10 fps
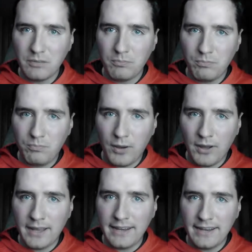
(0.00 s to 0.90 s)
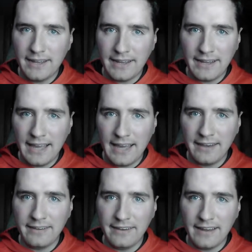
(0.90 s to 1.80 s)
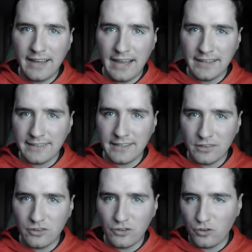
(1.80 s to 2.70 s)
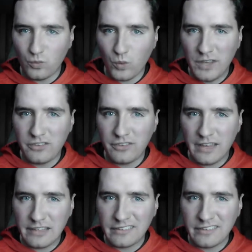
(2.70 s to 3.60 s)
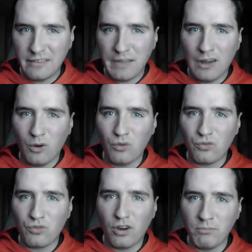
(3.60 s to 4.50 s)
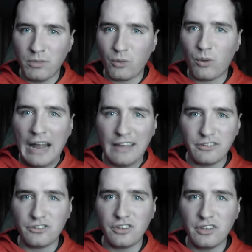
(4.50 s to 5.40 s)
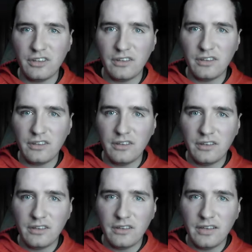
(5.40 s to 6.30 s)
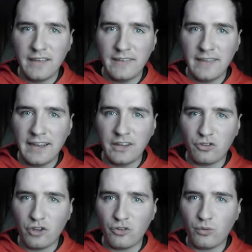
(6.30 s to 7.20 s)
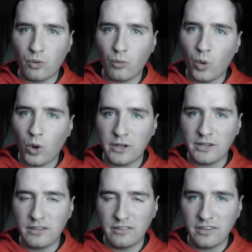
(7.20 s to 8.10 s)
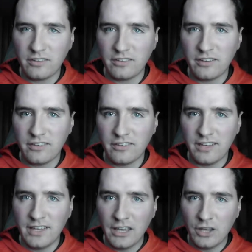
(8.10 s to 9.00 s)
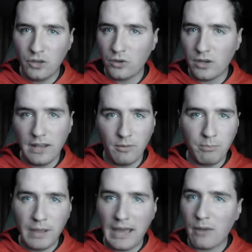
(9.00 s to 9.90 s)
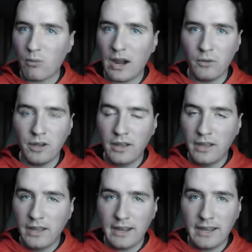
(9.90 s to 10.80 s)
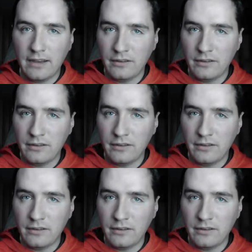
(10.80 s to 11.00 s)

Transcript: But, again, I think this is what sets them out from the rest. In that it doesn't reward consistency. You could have a bad round. Again,